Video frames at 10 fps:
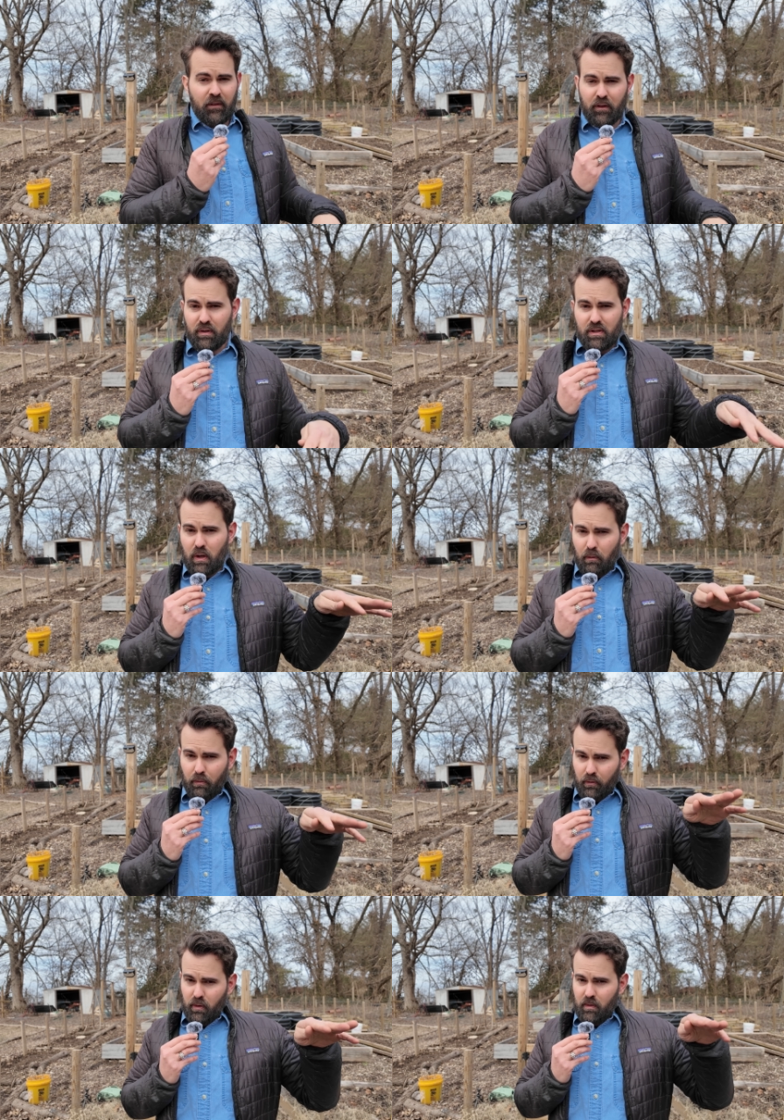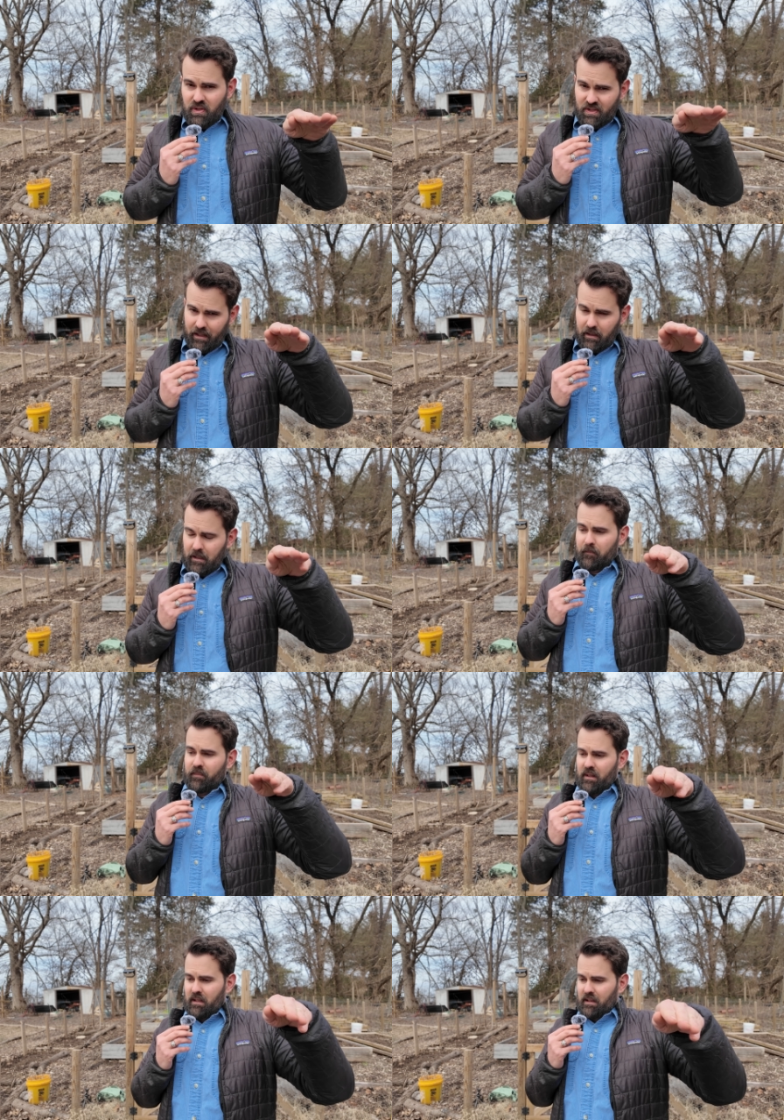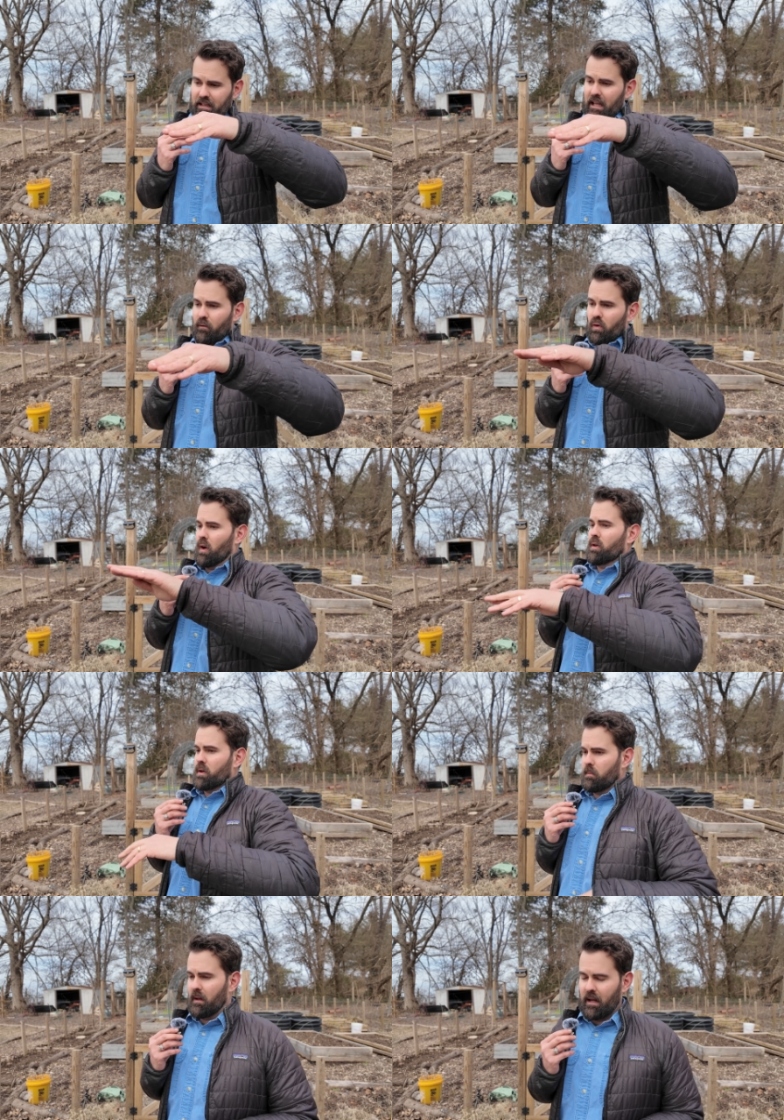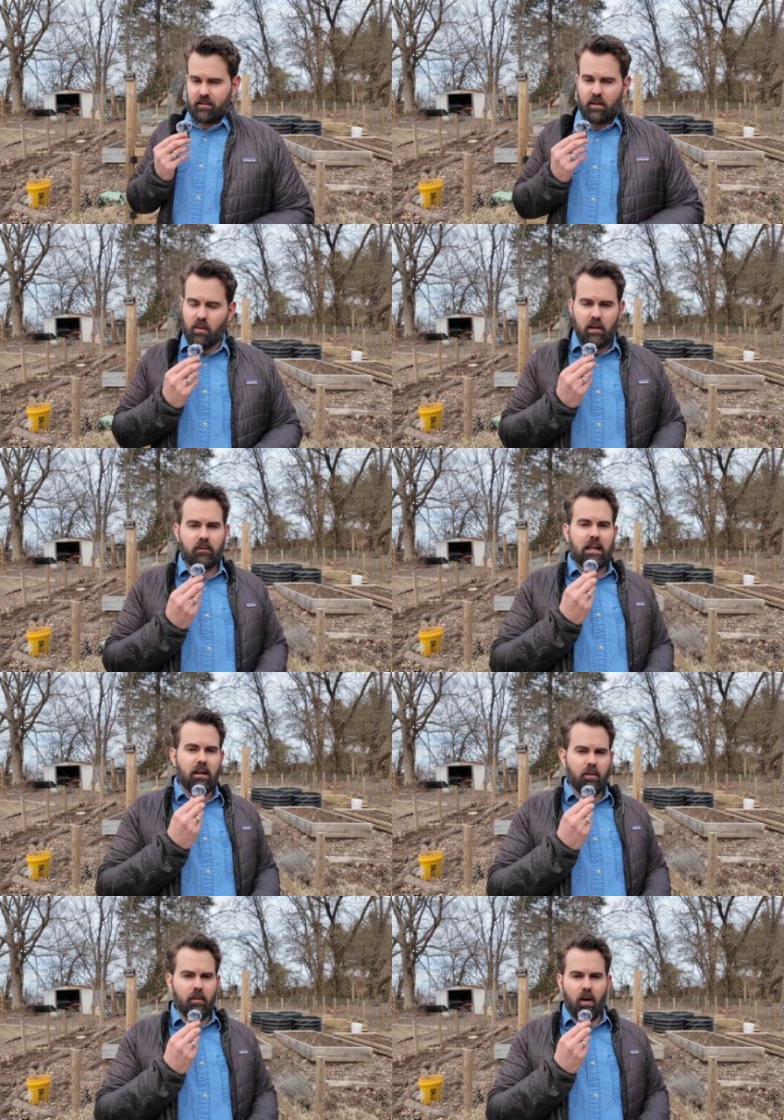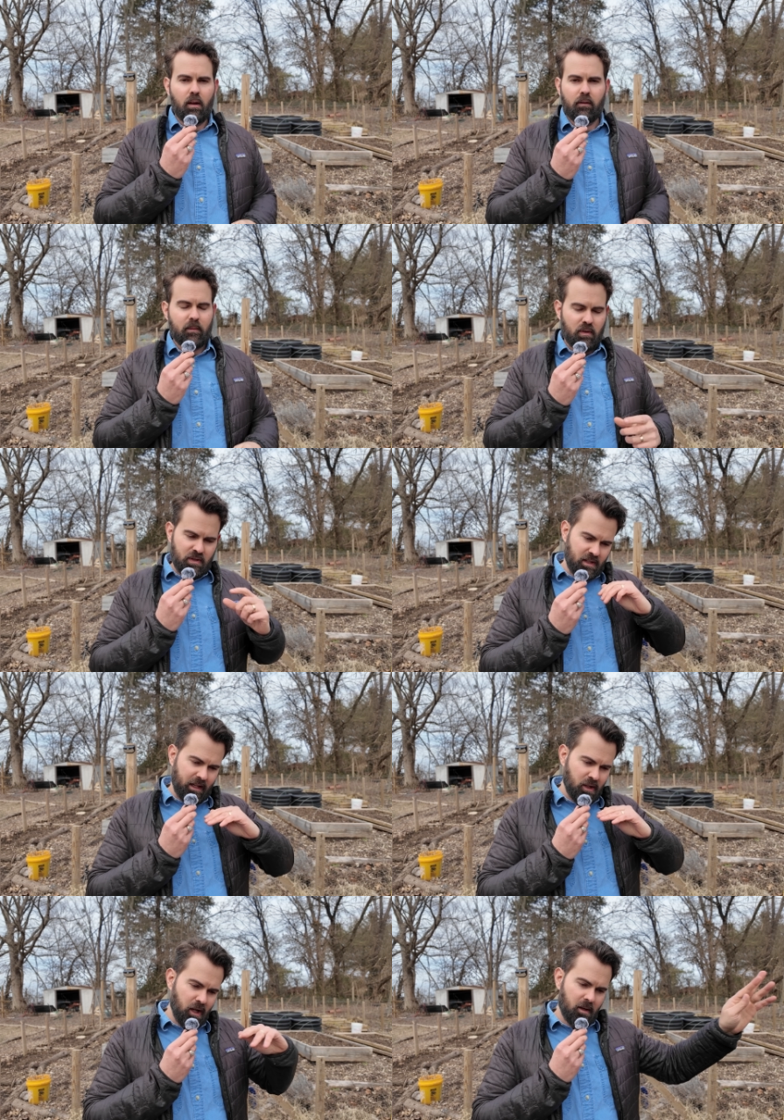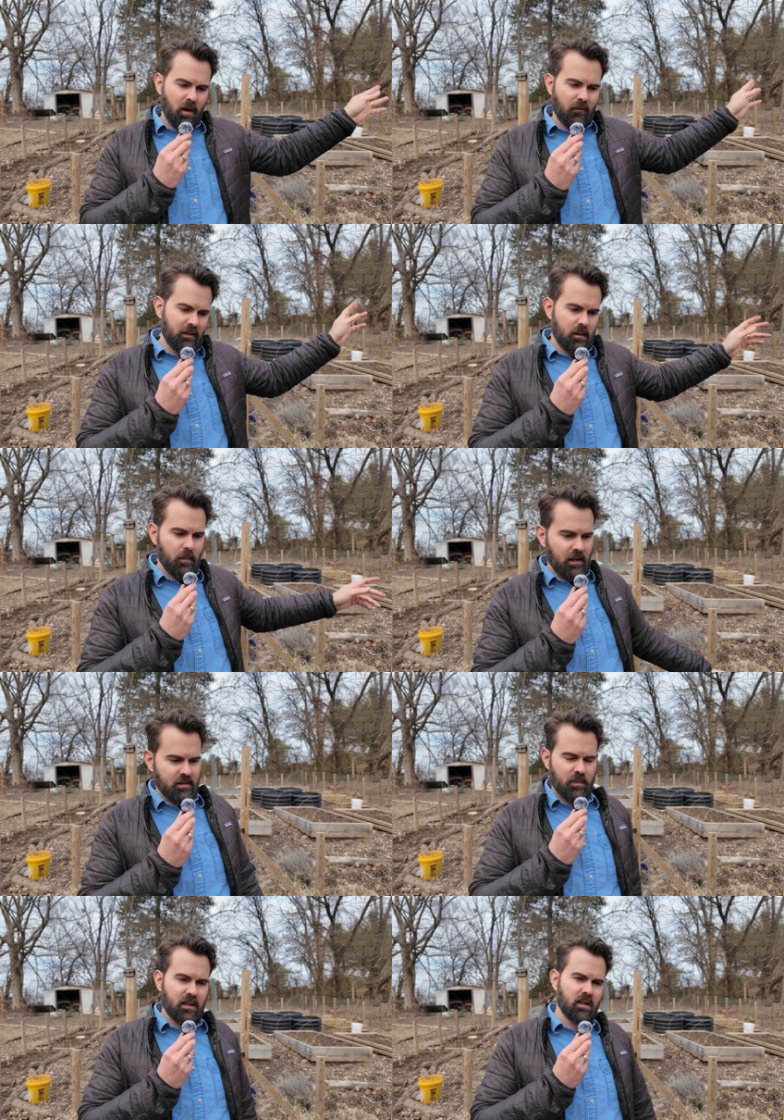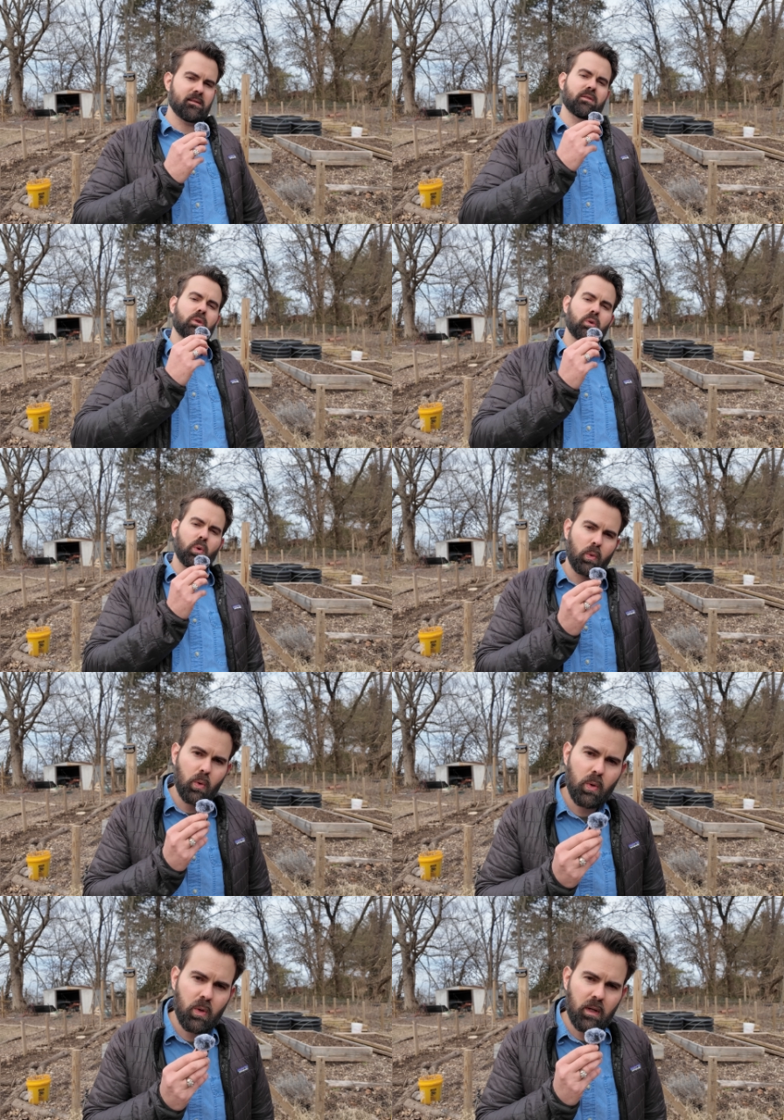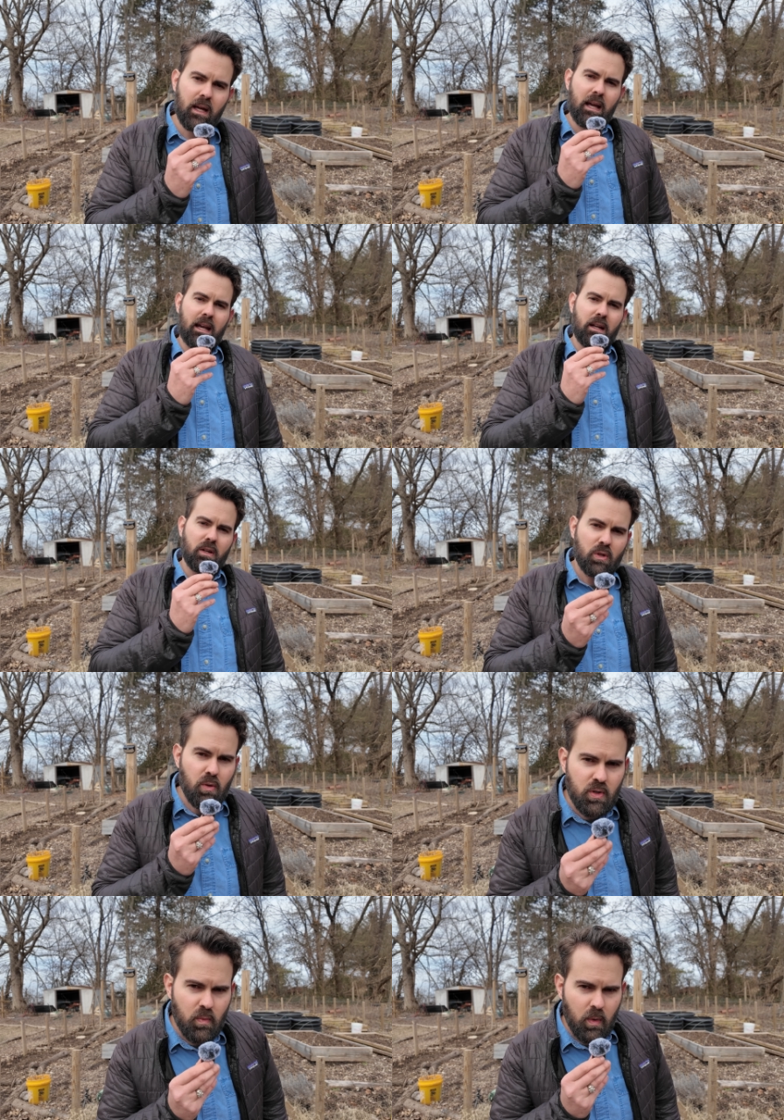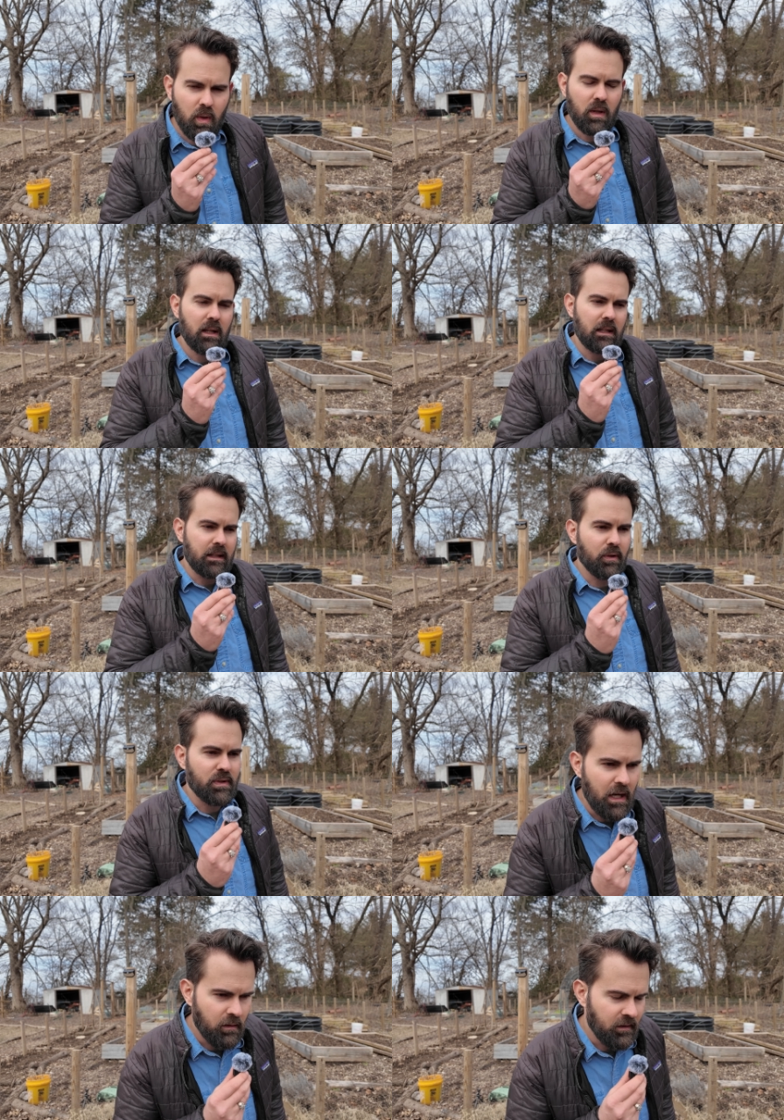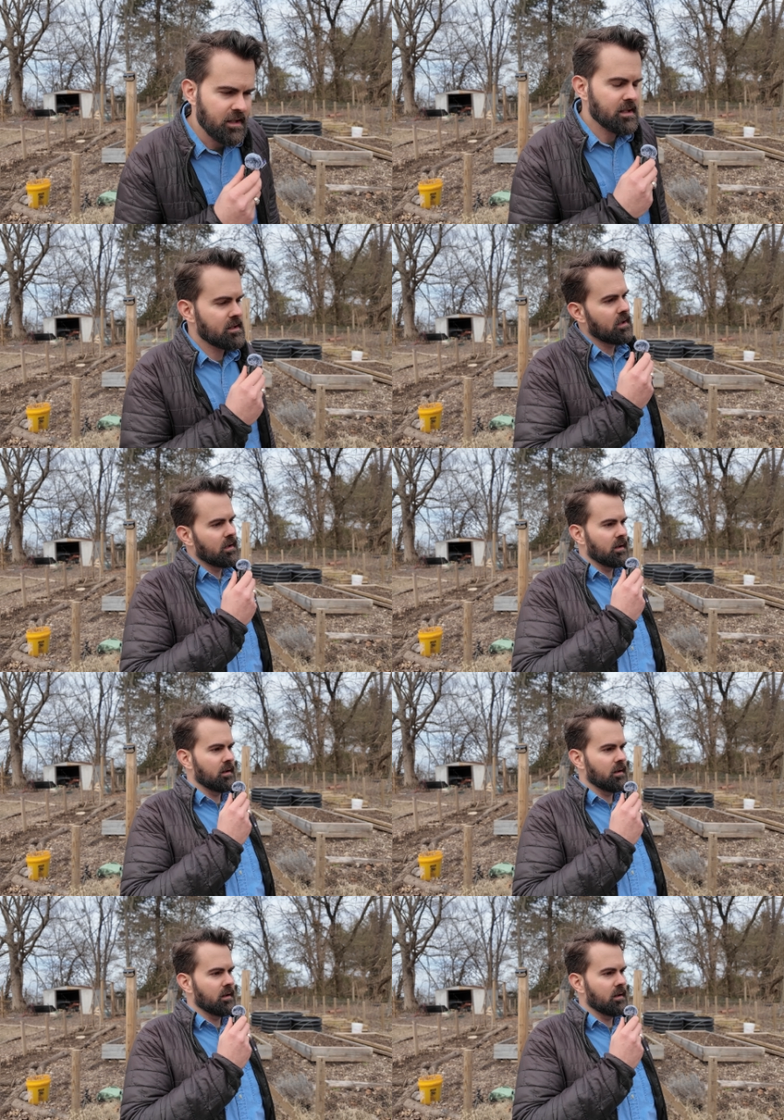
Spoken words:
they'll just go through and just level all your plants. They won't even eat all of them. They'll just cut them off at the base because they're cruel and unusual little terrorists.